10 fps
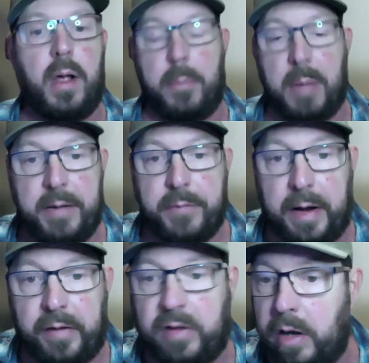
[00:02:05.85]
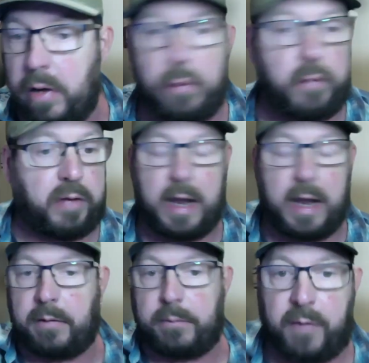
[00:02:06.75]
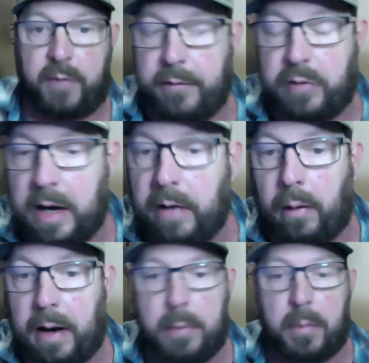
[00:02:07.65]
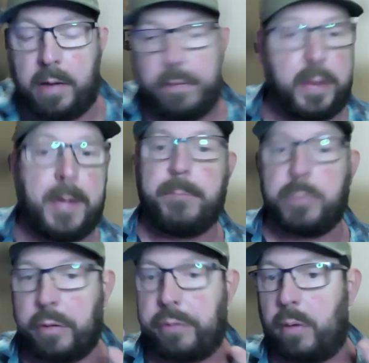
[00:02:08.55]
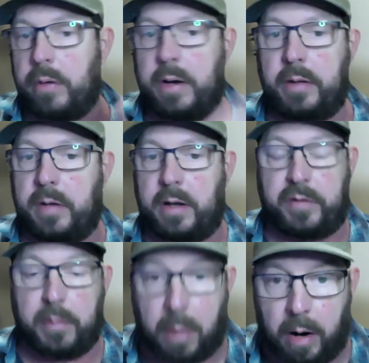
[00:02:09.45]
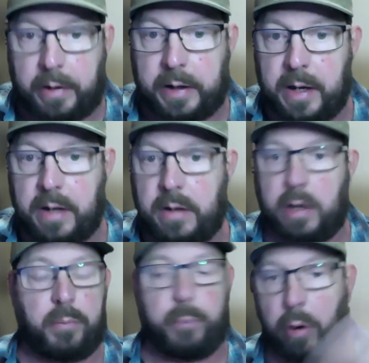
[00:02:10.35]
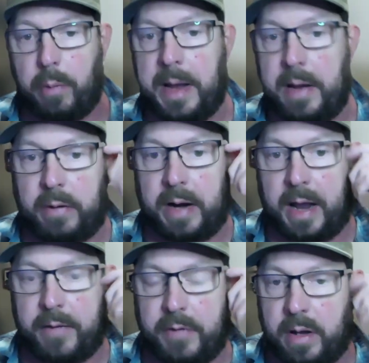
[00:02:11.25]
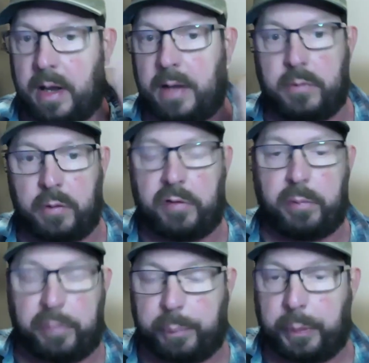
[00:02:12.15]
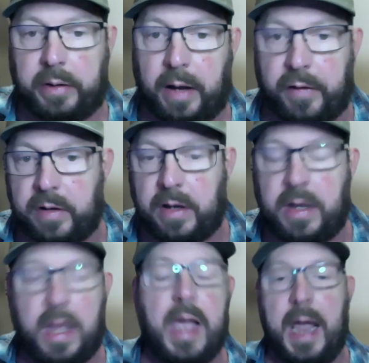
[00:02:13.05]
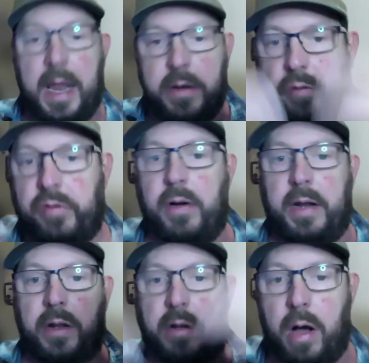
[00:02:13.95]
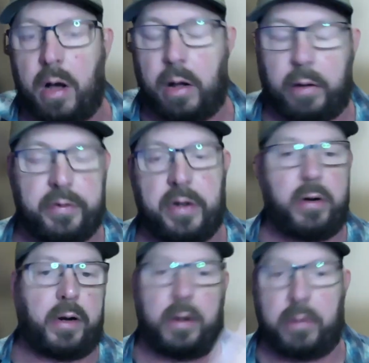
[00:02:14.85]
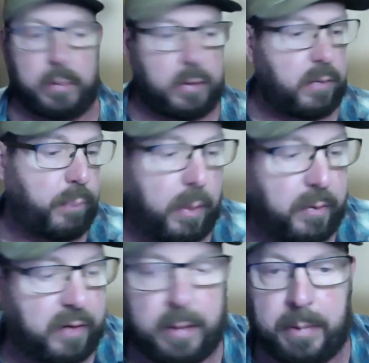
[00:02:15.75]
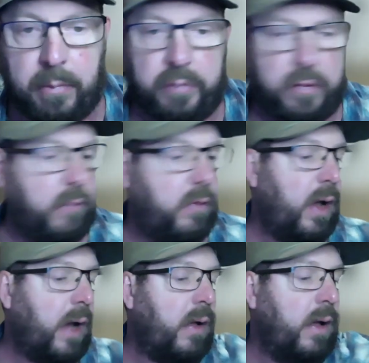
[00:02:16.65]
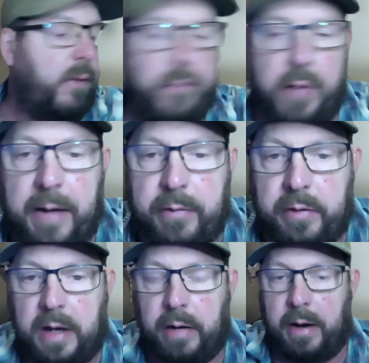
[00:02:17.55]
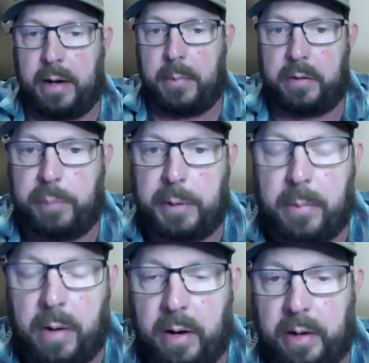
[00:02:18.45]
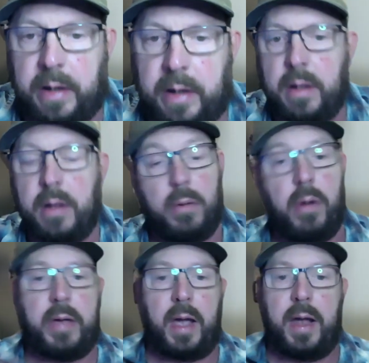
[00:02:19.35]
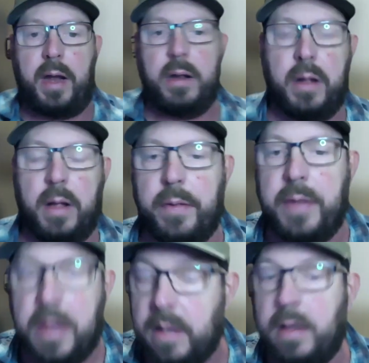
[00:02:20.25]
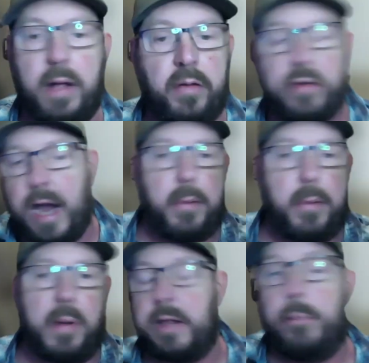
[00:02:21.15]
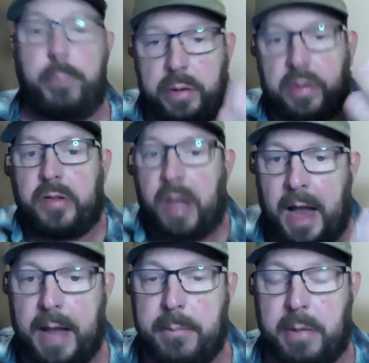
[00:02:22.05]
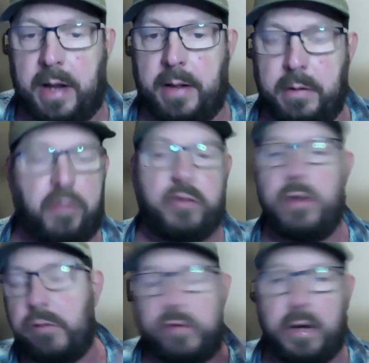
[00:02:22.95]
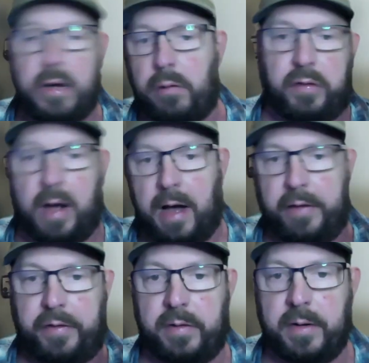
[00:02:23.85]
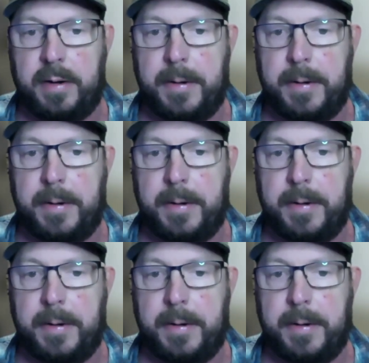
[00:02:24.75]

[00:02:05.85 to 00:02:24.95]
My advice to you is take five, ten grand a month, throw it at uh, some marketing, you know, probate, what have you, and do some split testing, and you start getting calls. And you're going to go to, you probably say to me, well, gee, I don't have five or 10 grand a month to spend on marketing. Okay, then it's time or money. Then put the time in. There's no secret sauce